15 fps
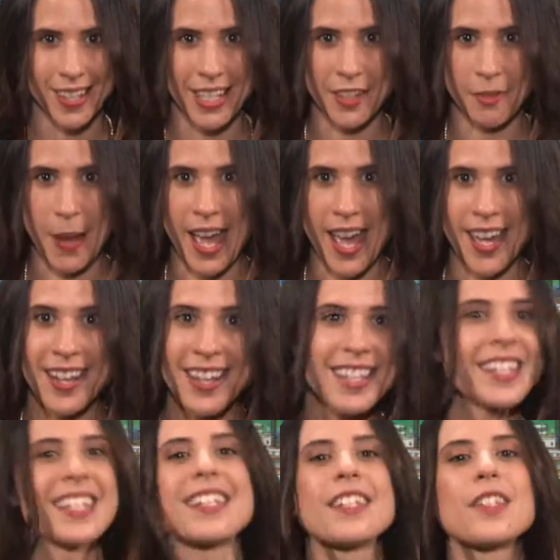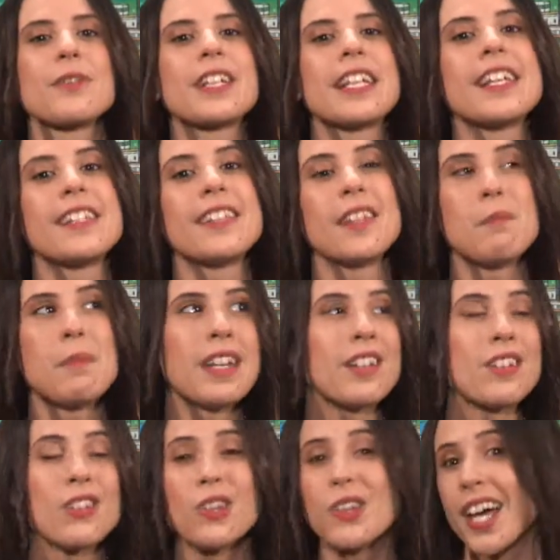in Japan since its release in the
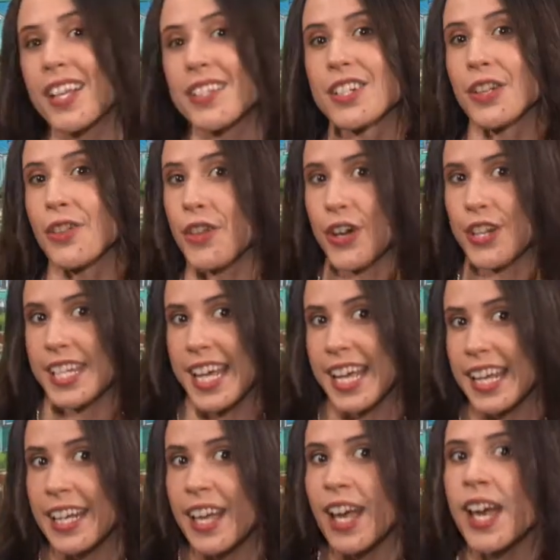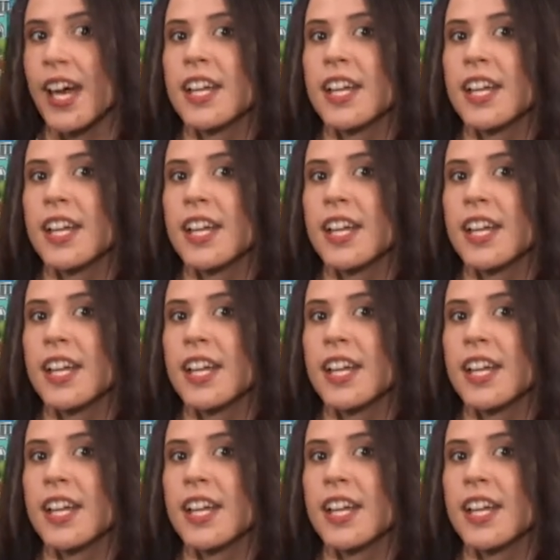mid-2013,